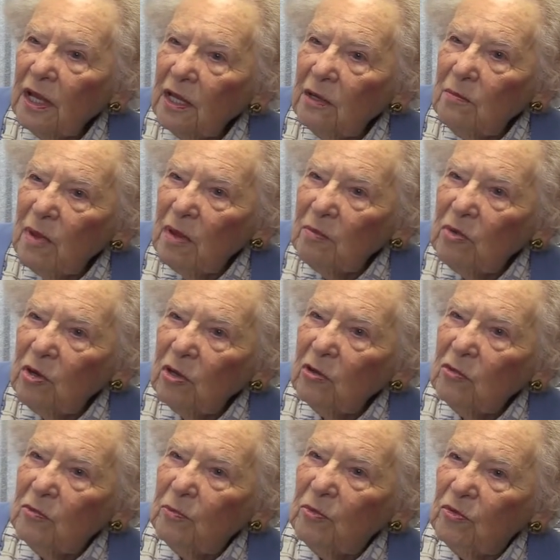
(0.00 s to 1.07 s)
in memory
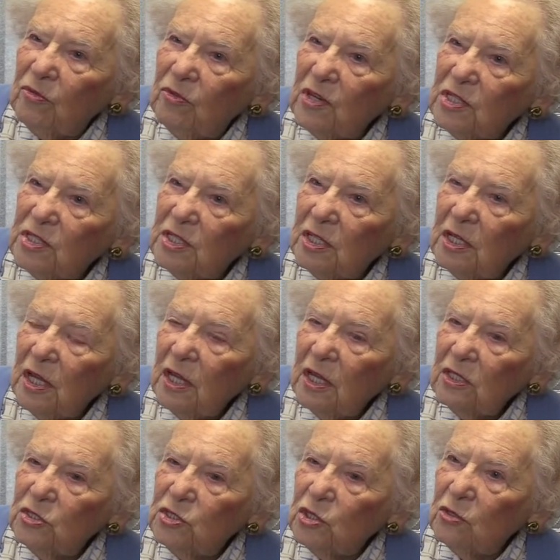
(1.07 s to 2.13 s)
of Professor
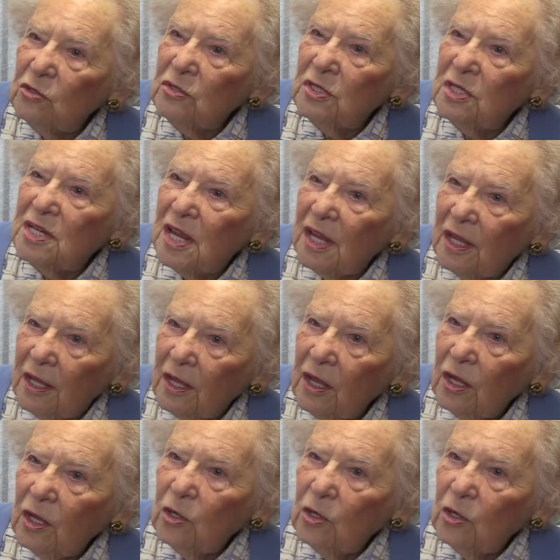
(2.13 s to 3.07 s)
John Day,